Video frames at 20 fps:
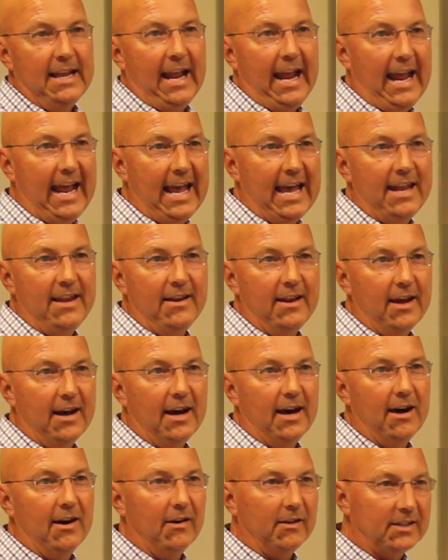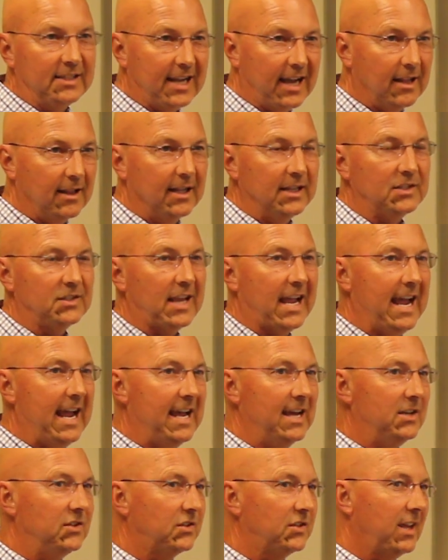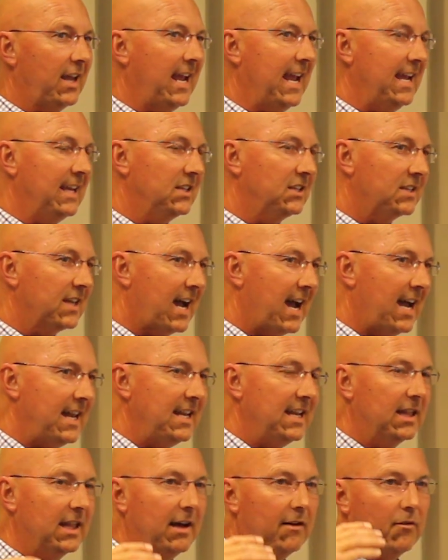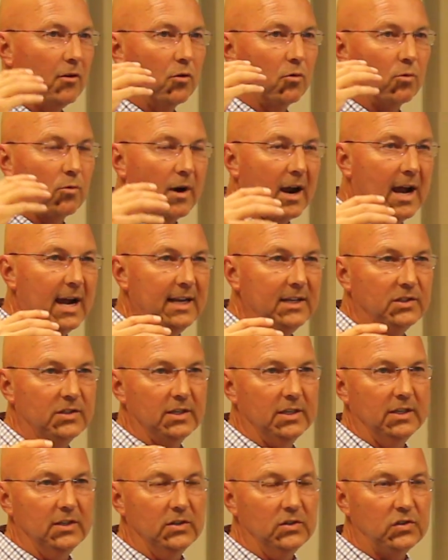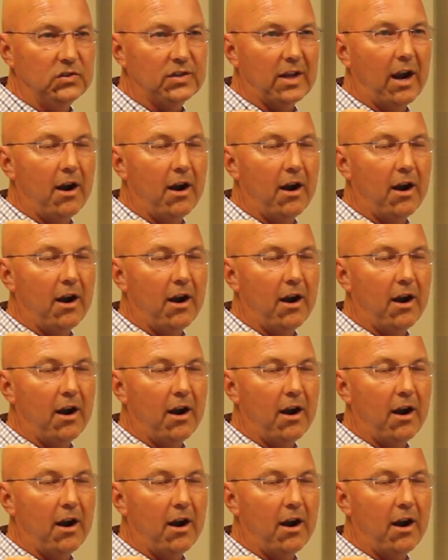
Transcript: and tell us as anxiety level rises,